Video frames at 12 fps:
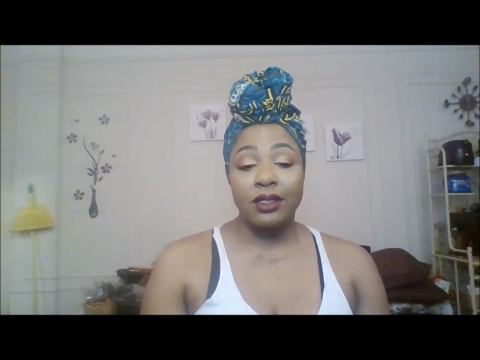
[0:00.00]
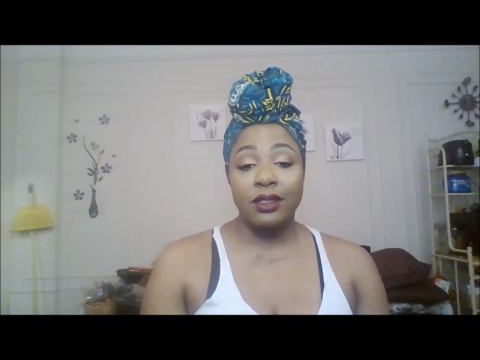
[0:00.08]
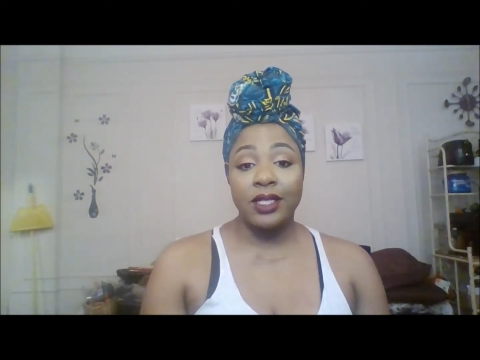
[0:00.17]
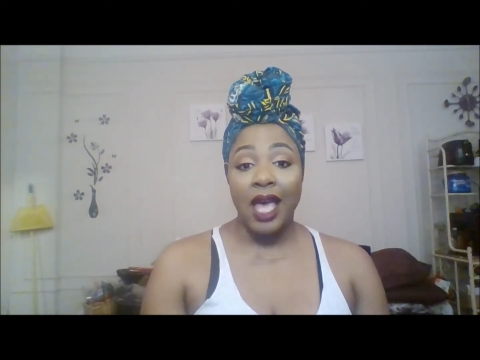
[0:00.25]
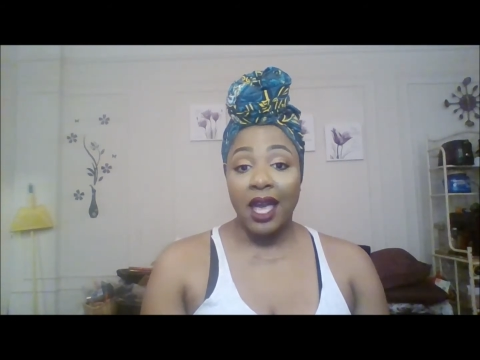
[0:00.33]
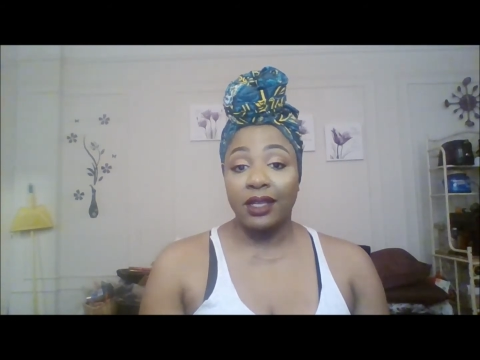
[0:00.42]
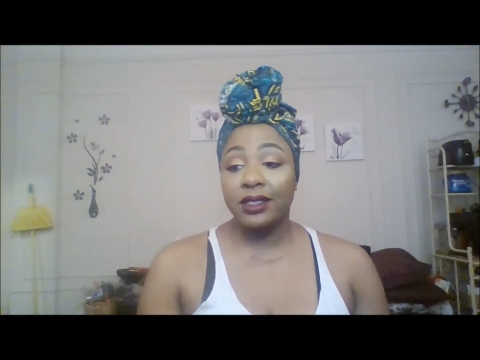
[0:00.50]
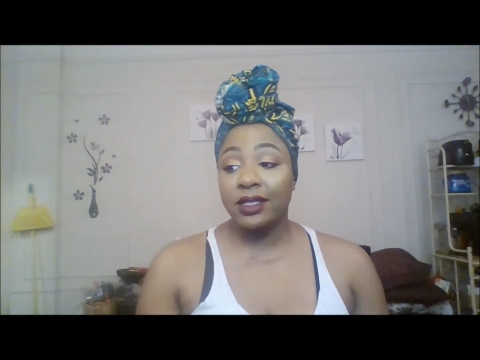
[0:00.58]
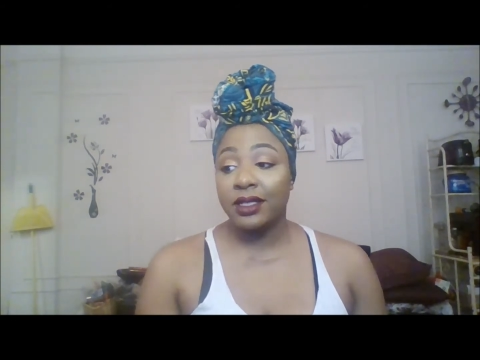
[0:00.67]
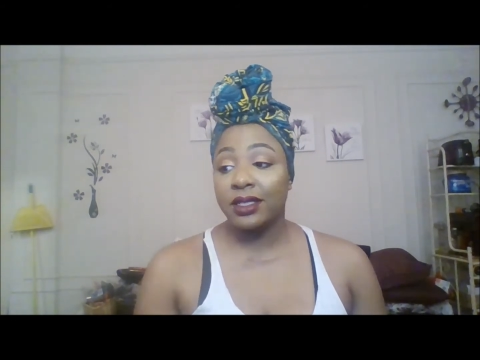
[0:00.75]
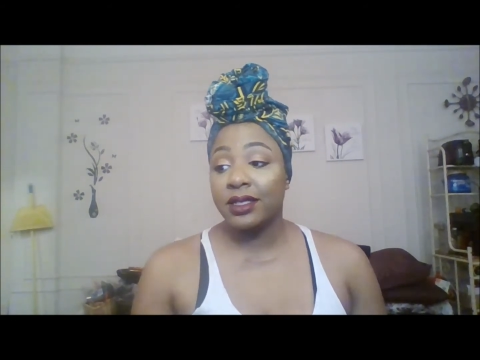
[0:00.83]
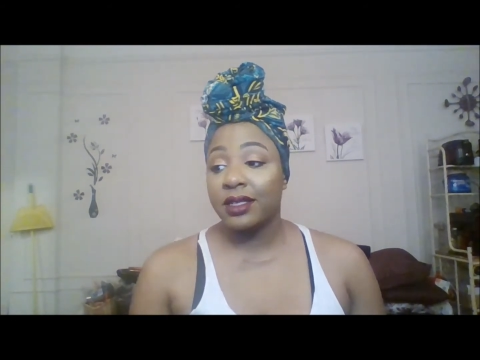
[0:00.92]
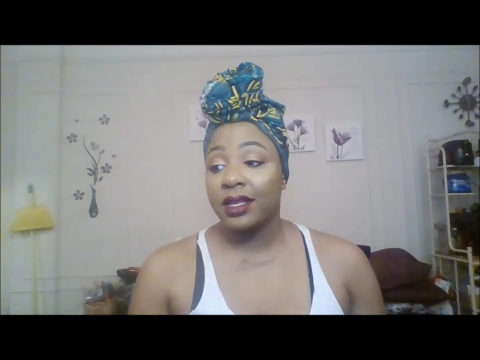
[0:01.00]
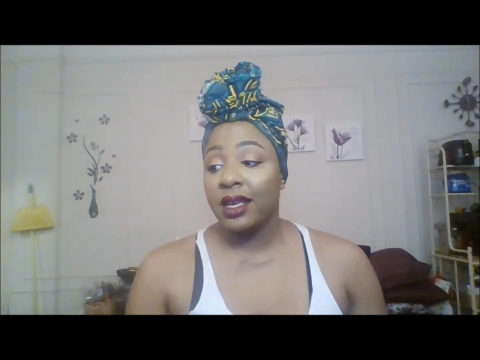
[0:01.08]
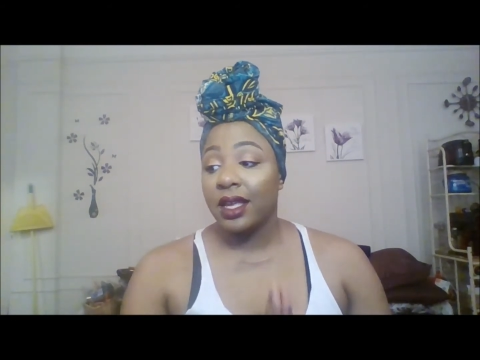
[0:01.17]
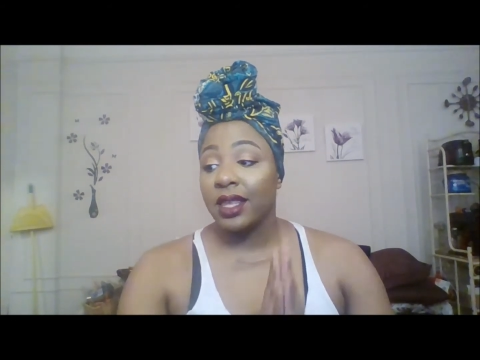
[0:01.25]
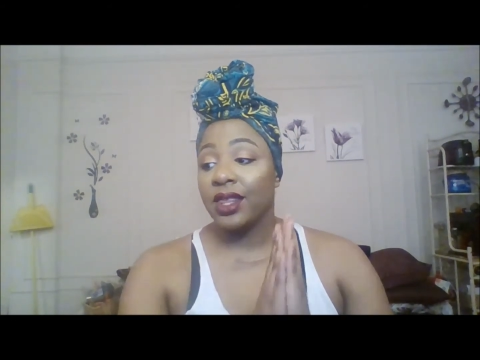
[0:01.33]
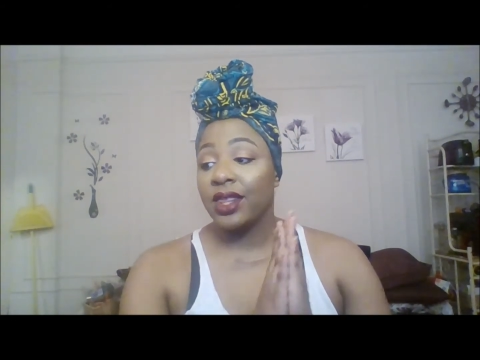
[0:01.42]
Tactics
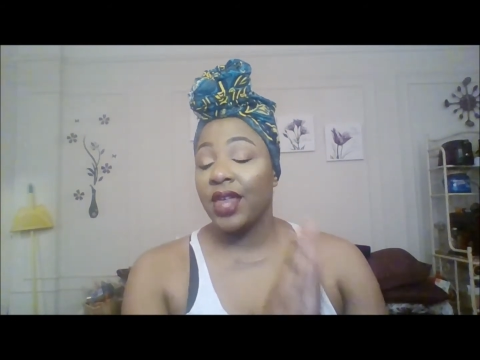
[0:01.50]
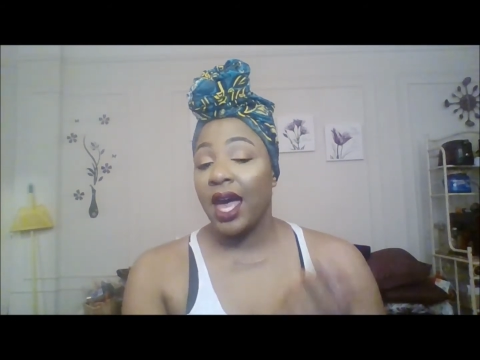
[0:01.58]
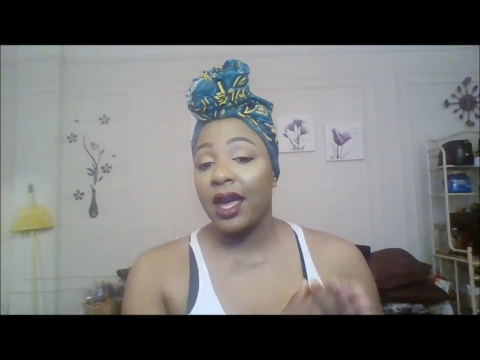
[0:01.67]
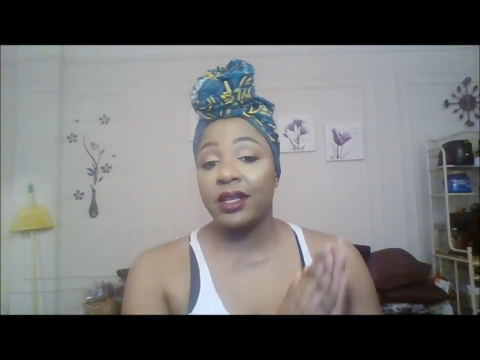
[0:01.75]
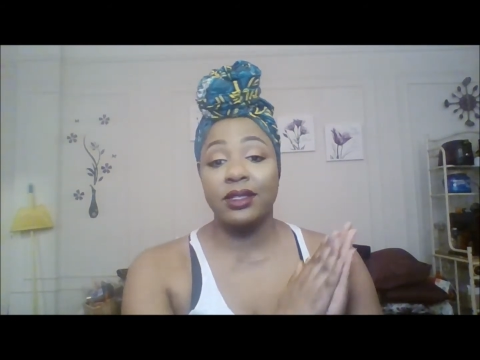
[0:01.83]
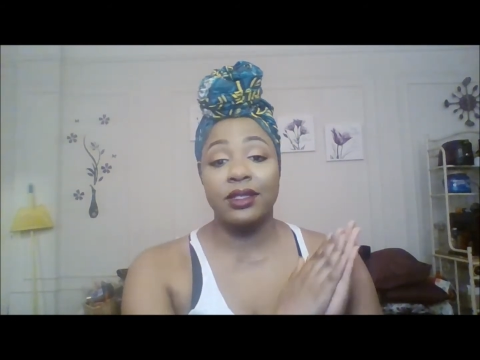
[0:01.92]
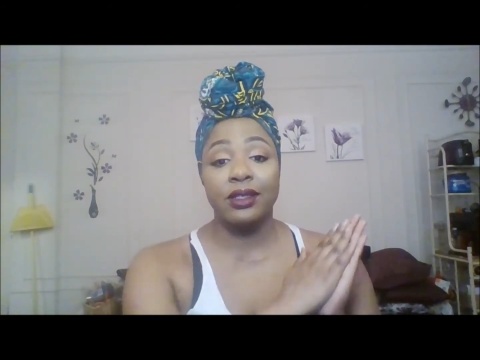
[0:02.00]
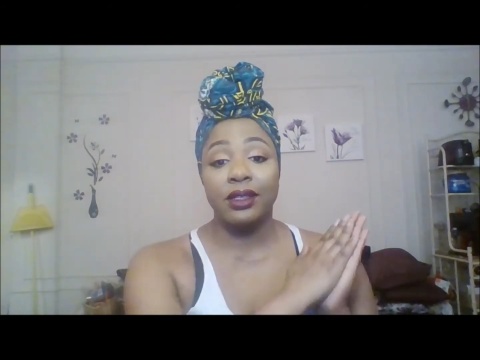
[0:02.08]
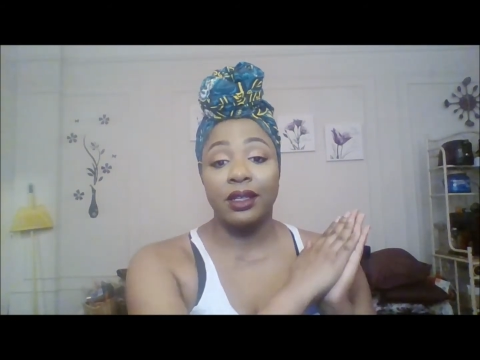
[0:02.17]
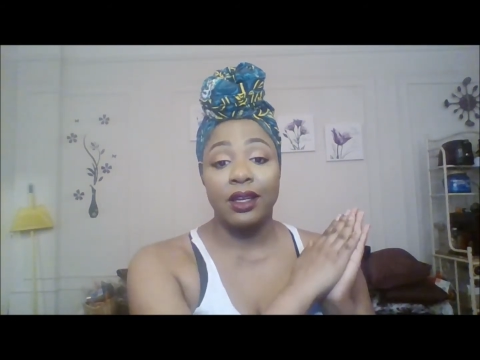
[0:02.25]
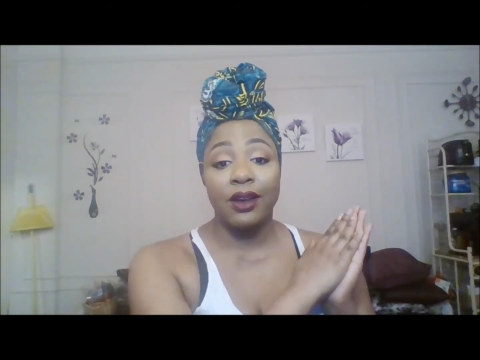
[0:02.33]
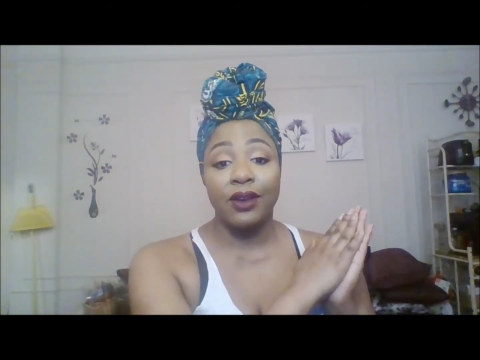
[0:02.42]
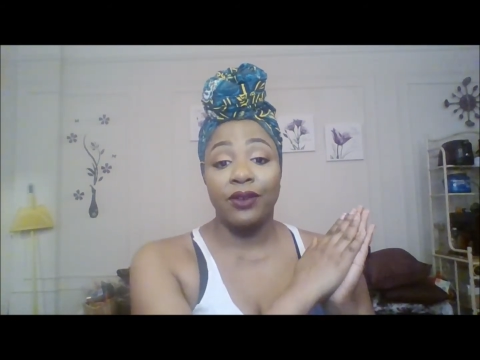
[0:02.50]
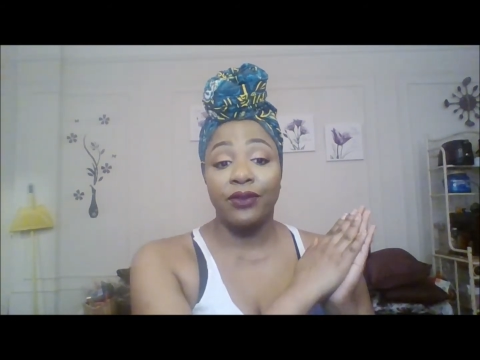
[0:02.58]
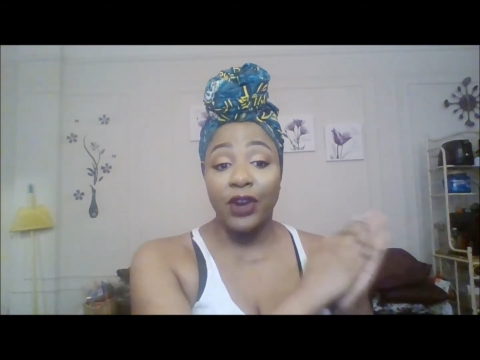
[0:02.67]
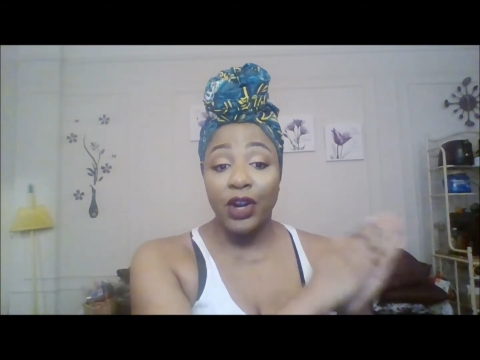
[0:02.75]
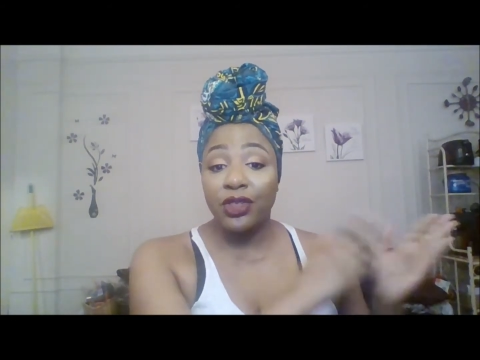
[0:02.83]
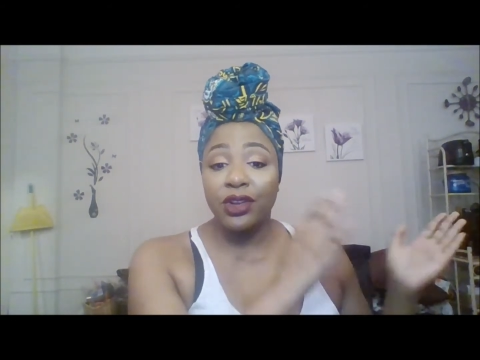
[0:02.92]
that
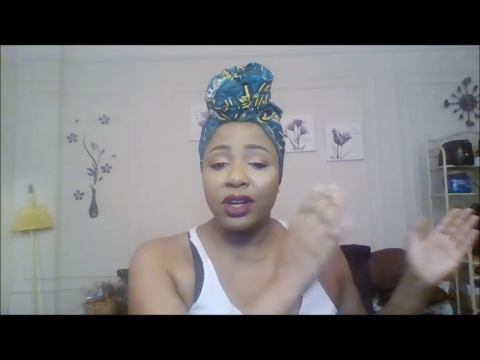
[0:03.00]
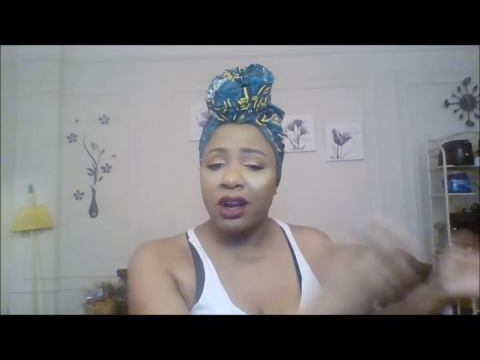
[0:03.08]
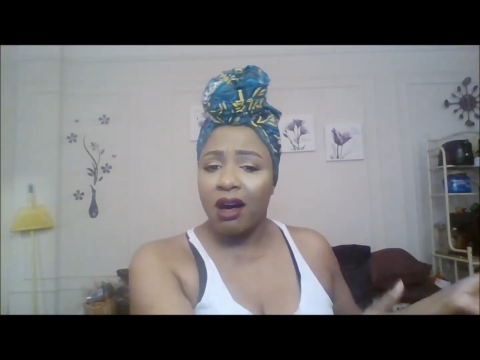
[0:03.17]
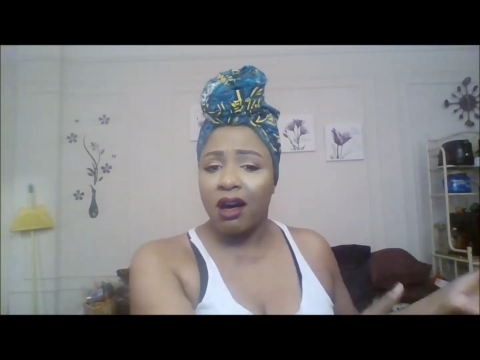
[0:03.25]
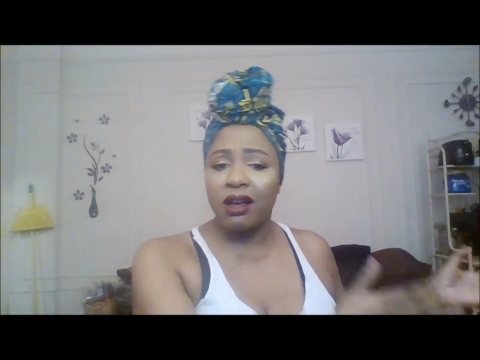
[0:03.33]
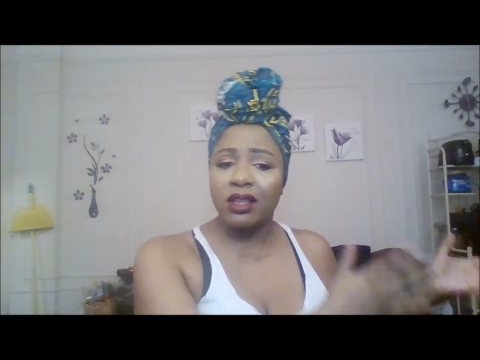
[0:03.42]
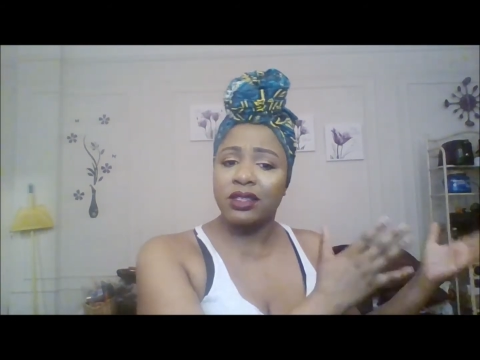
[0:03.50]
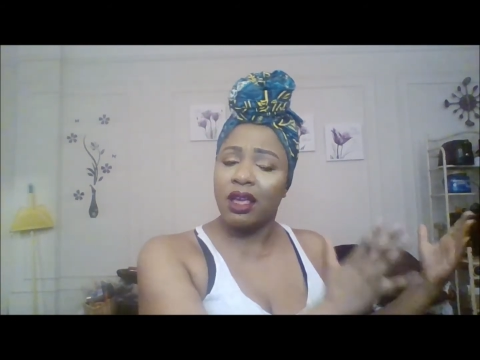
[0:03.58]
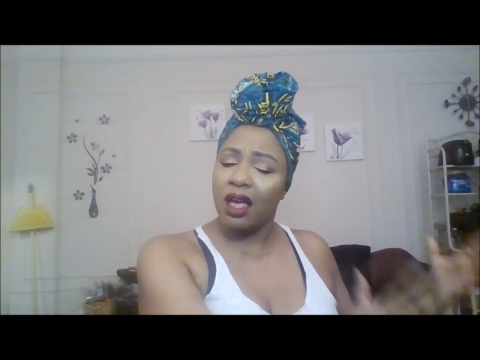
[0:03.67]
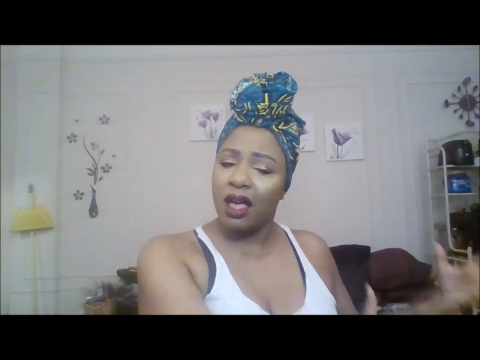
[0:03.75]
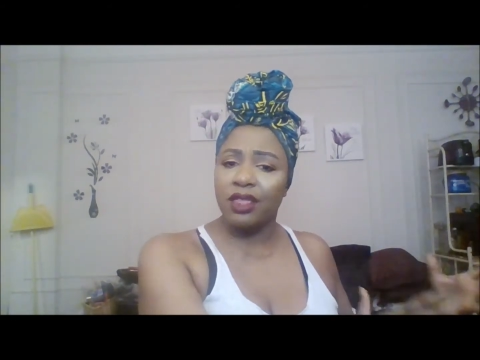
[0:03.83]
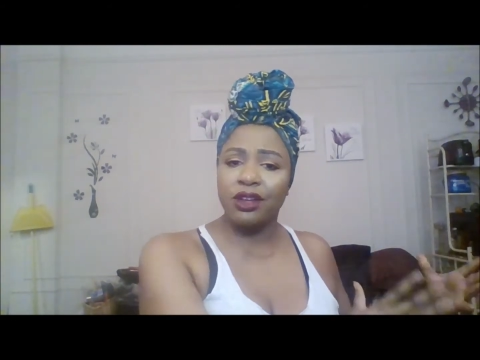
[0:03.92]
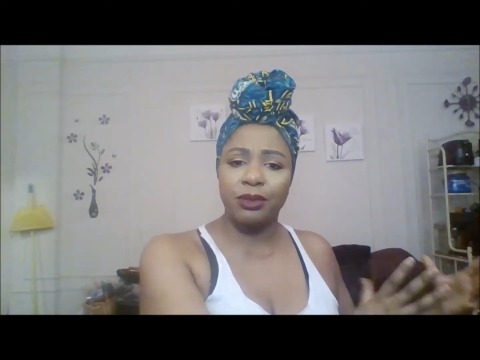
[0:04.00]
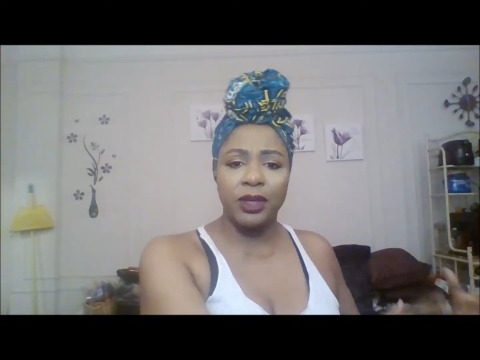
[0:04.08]
further cause other